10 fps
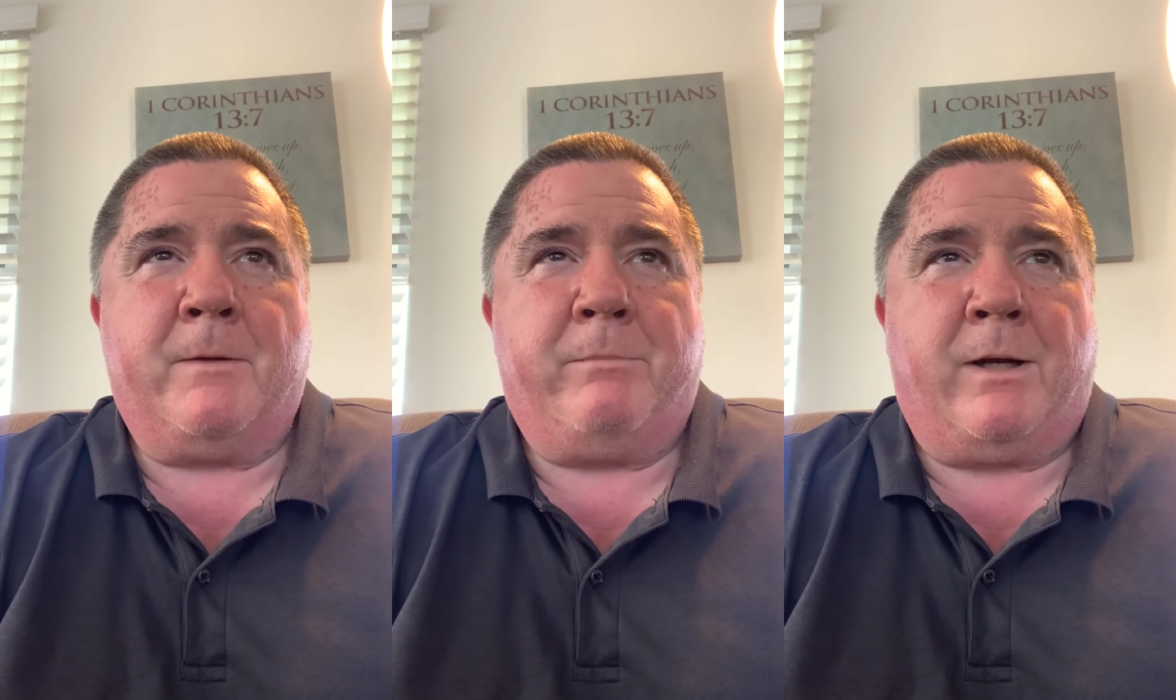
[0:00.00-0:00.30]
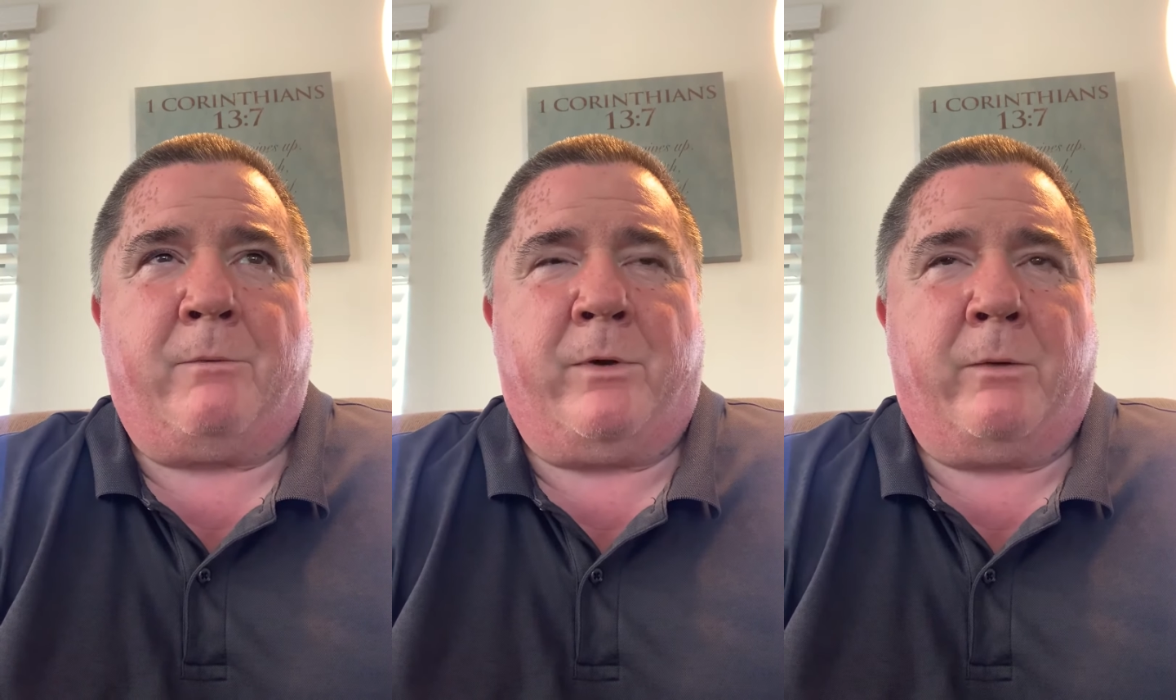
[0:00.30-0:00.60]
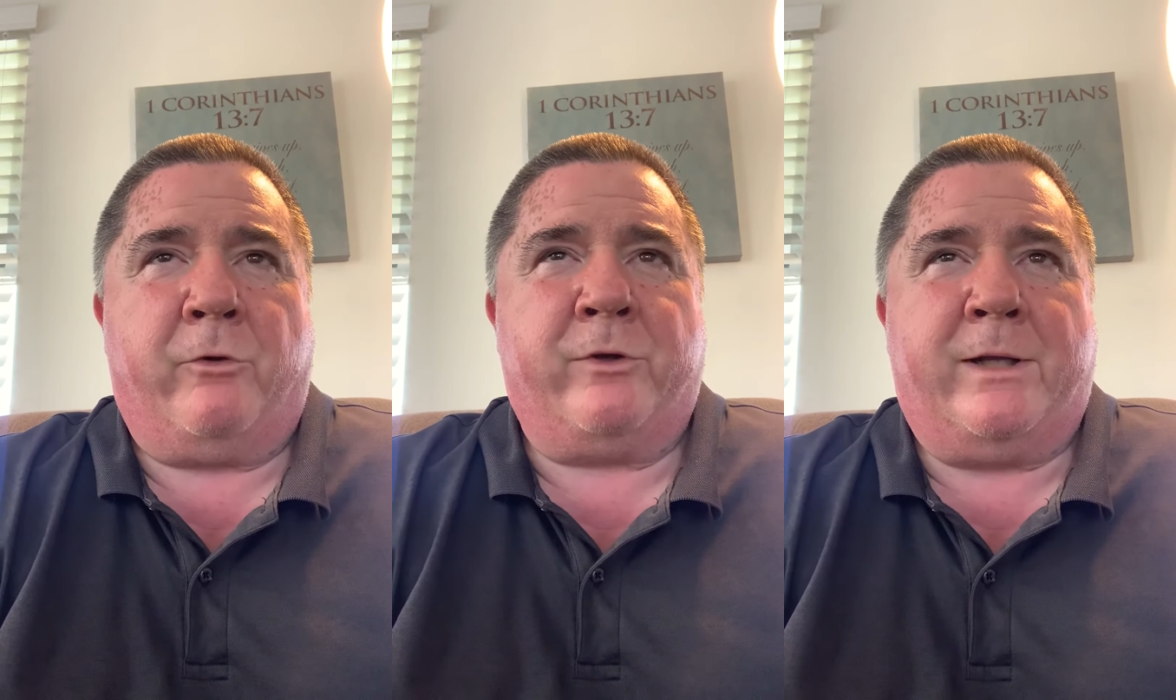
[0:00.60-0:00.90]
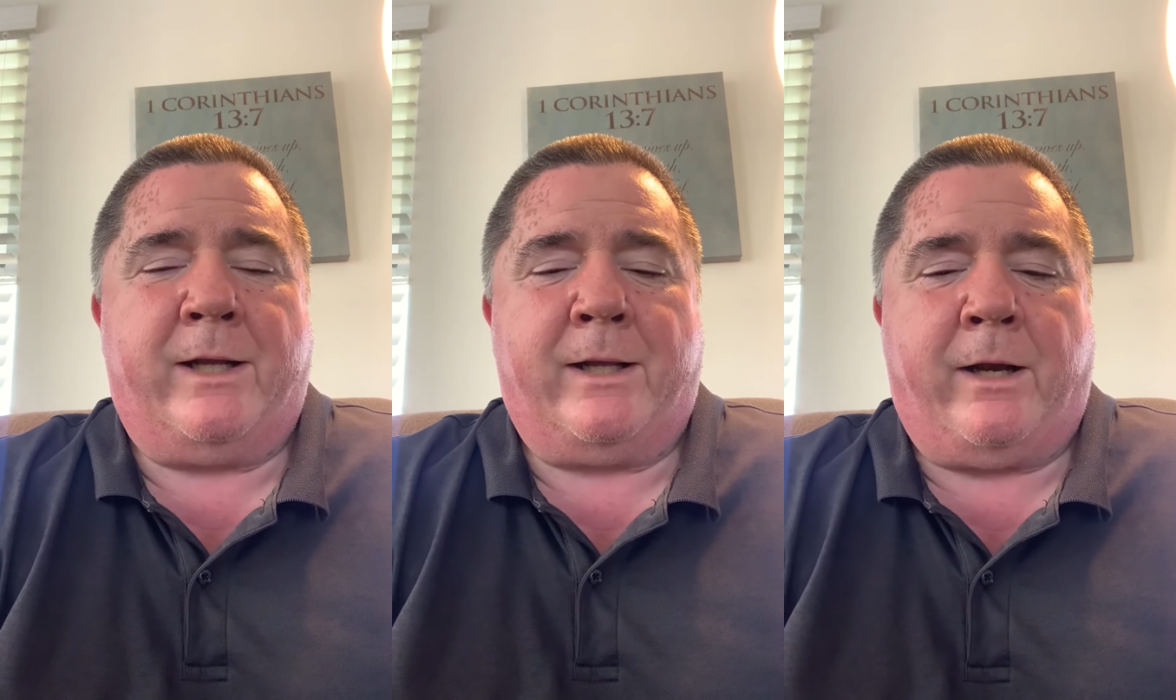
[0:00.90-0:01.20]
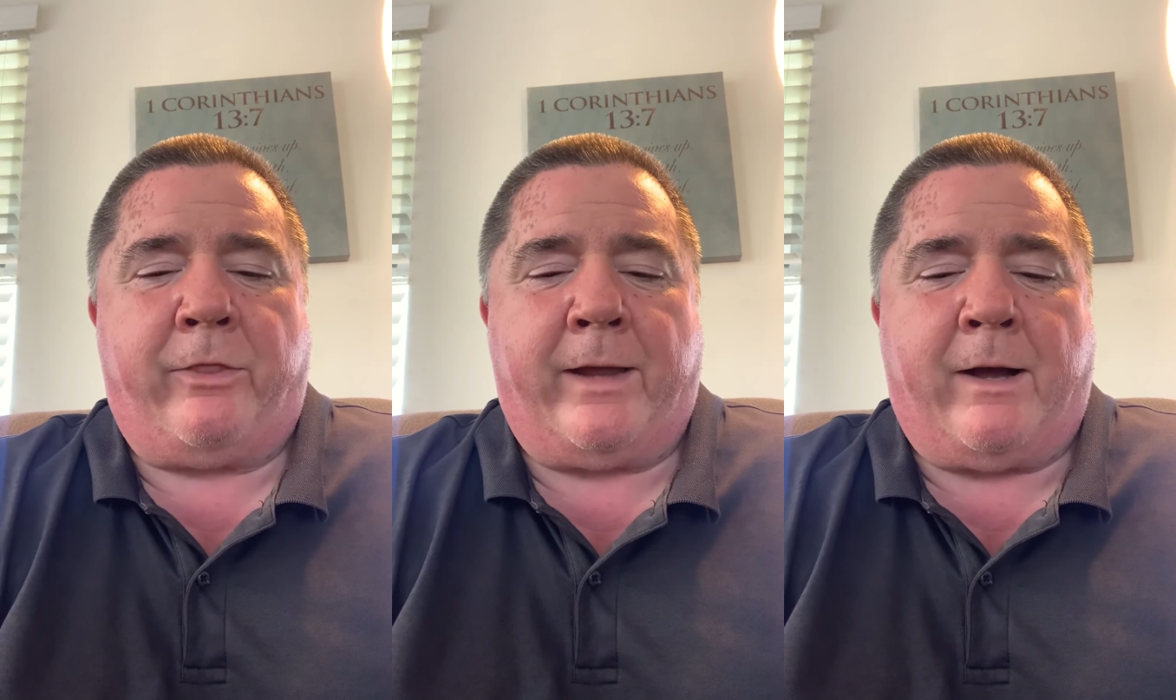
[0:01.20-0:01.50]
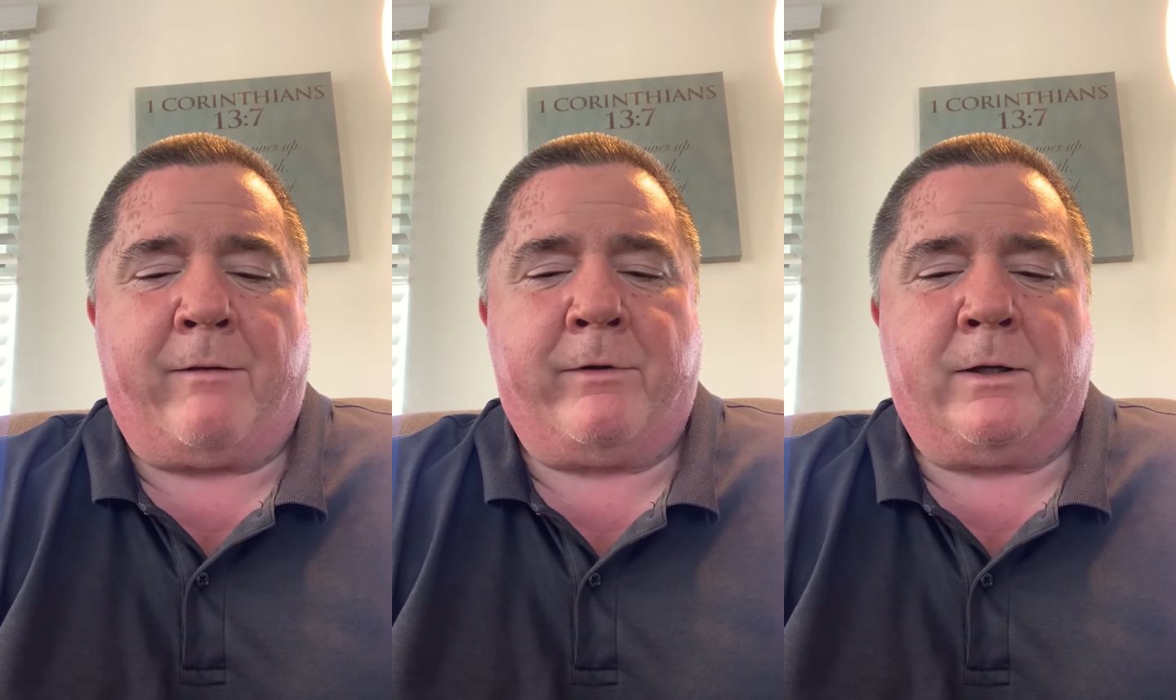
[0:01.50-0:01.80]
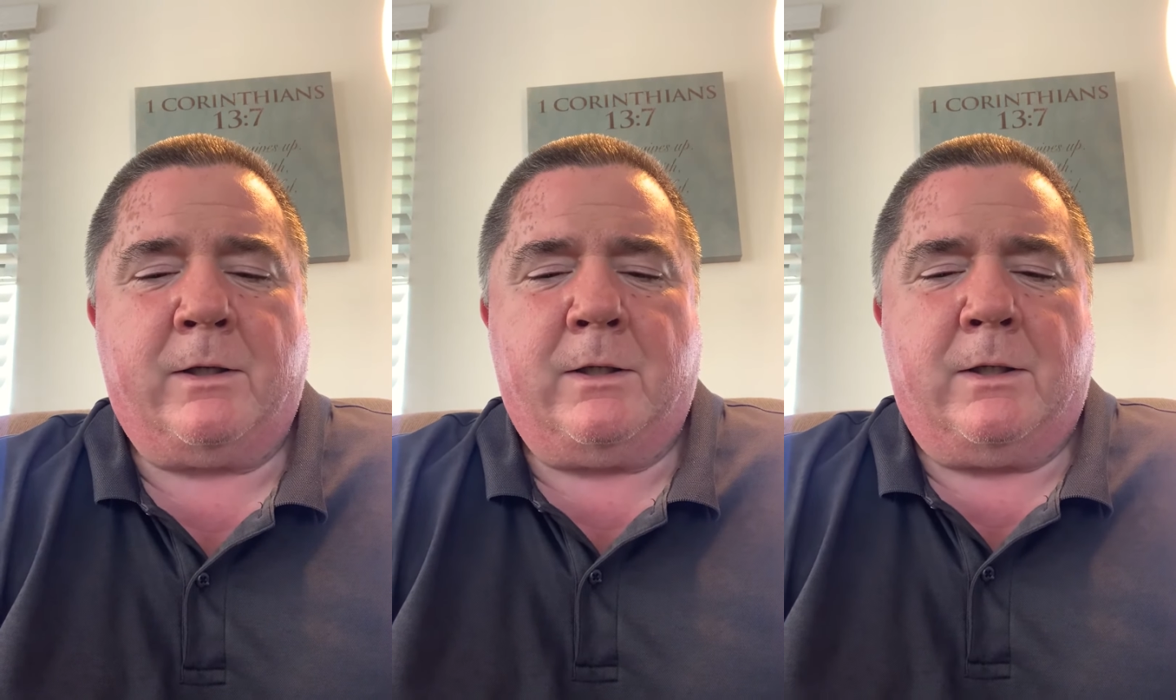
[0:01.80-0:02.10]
but I really wasn't getting anything out of it.